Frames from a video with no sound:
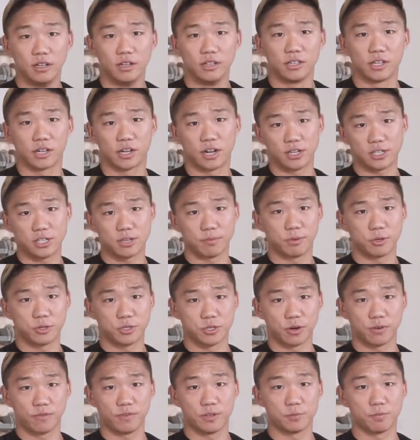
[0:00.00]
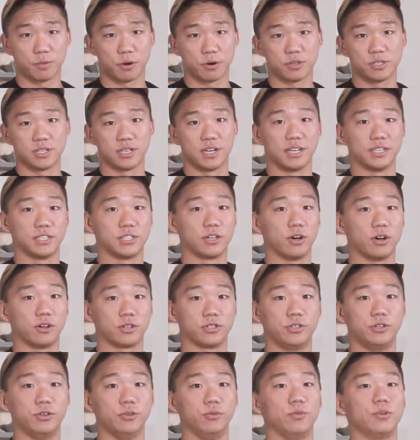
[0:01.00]
The customer service person I
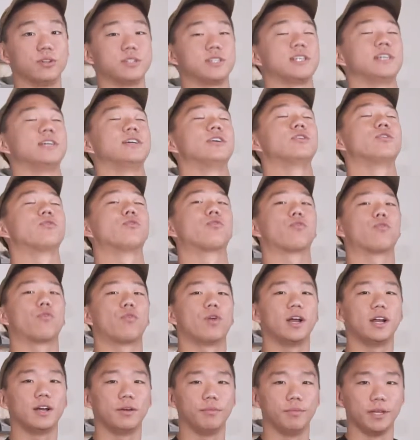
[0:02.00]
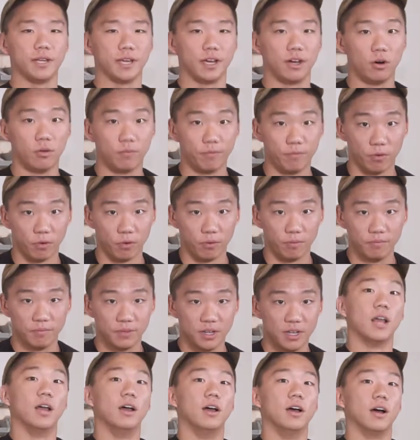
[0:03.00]
talked to was incredibly helpful.
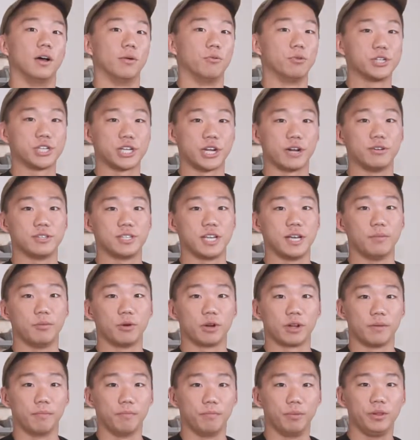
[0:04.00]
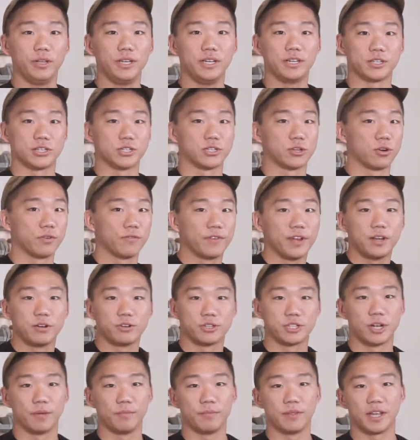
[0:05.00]
I wish I was able to complete a survey or
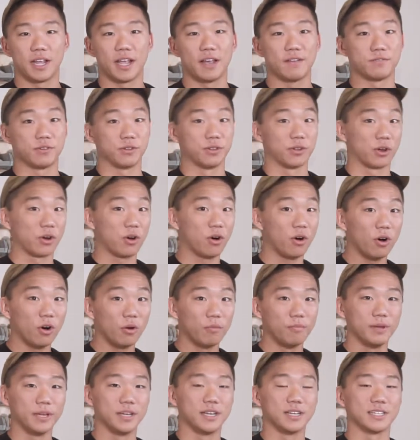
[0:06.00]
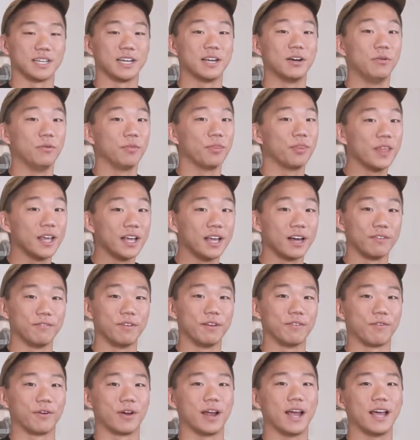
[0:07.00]
something after the call because I don't think I've
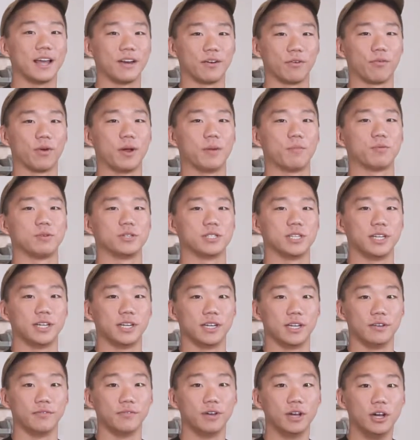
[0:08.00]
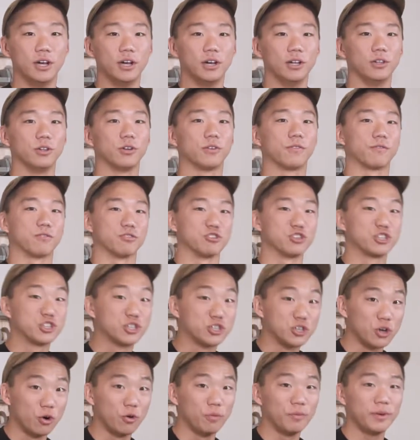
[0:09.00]
ever had a representative look for
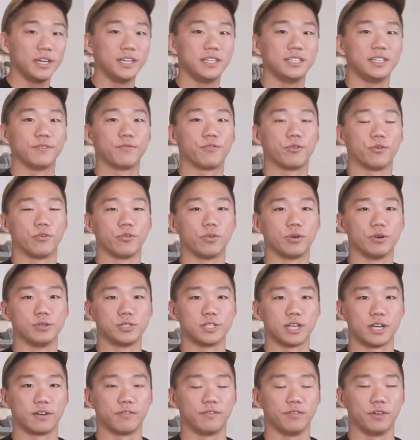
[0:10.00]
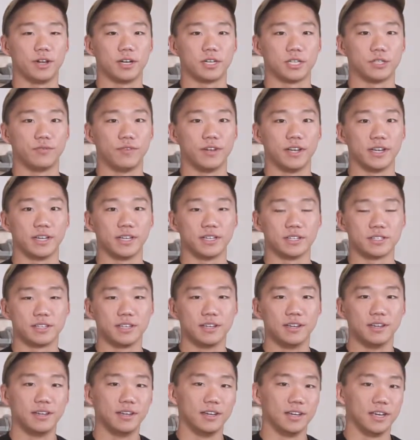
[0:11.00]
so many different routes out of Las Vegas
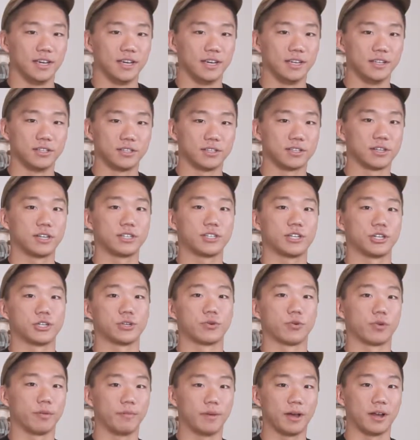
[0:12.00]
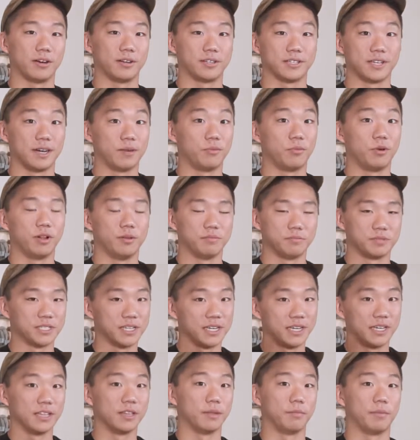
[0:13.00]
in such a short amount of time while I'm
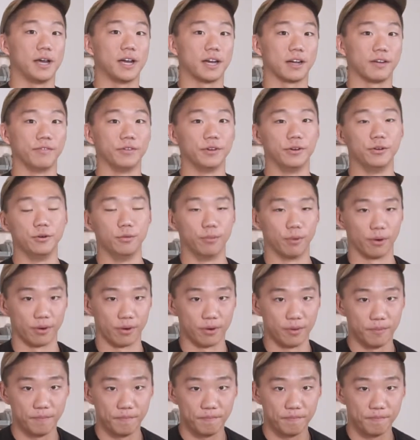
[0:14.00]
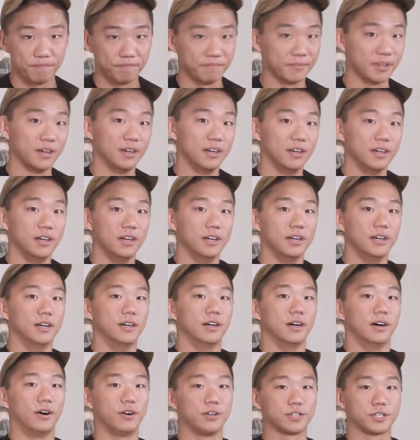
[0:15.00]
sitting in the back of an Uber.
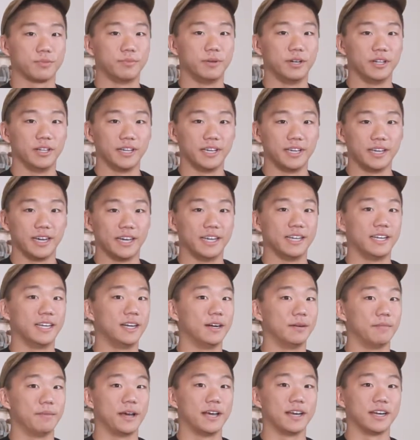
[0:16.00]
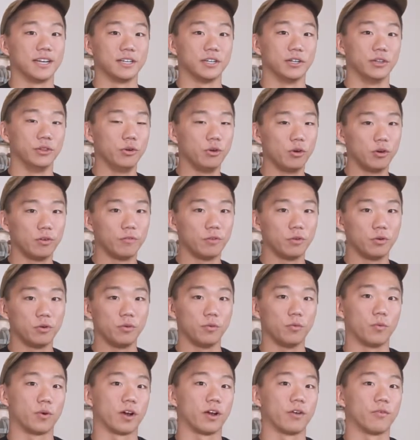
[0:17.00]
Ultimately, I ended up heading to Louisville,
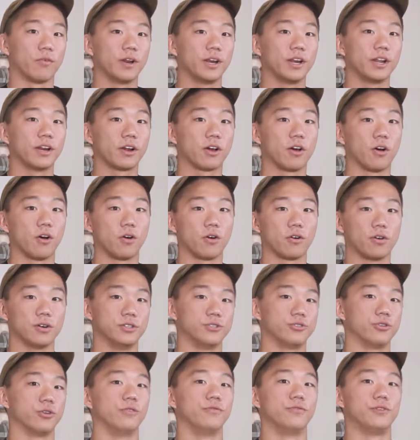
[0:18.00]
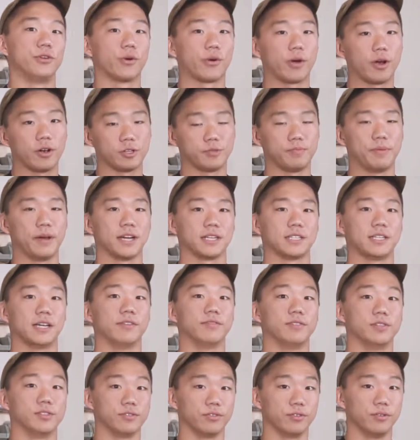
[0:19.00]
where I rented a car and drove 2 hours back to
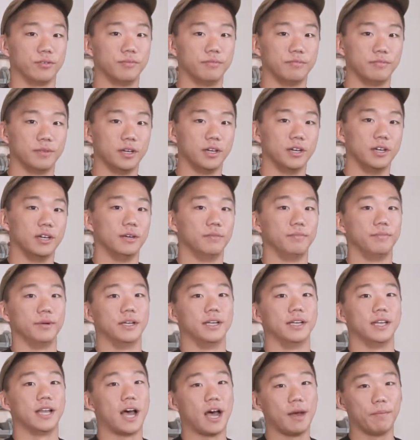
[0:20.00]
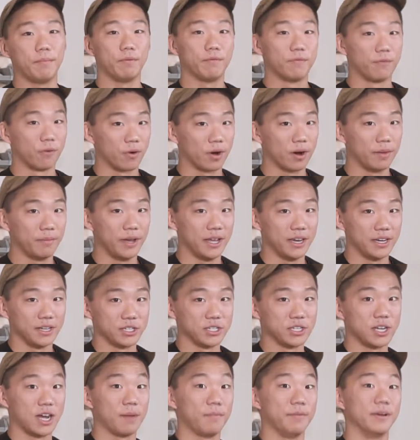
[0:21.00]
Evansville, but not before I made a
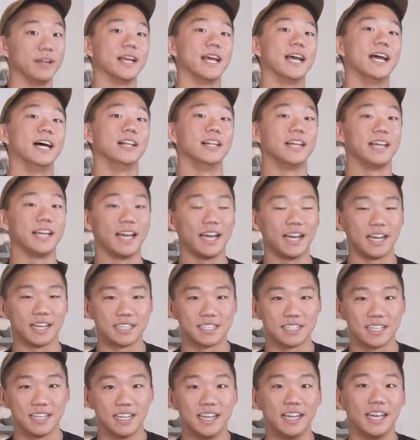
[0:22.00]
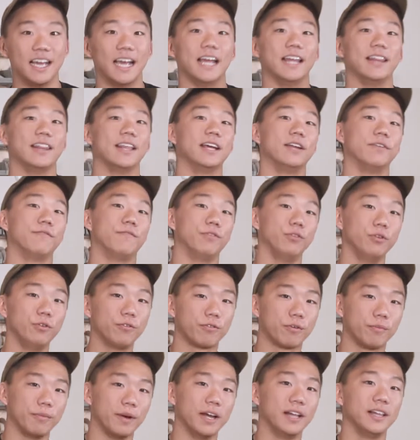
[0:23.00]
stop at LAX and then flew
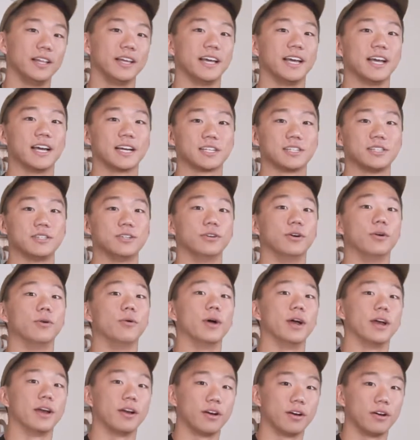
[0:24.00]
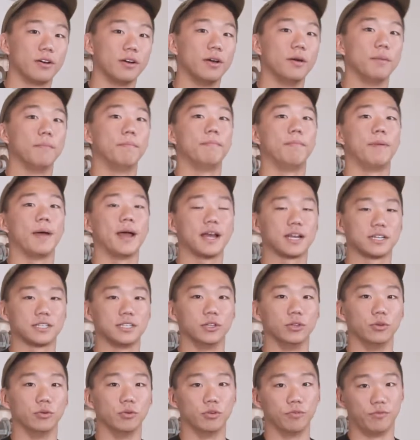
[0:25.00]
from LAX to O'Hare back to
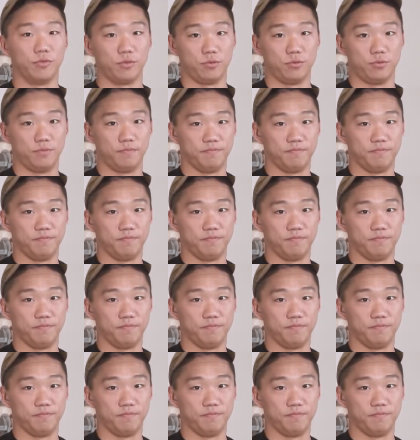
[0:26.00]
Louisville.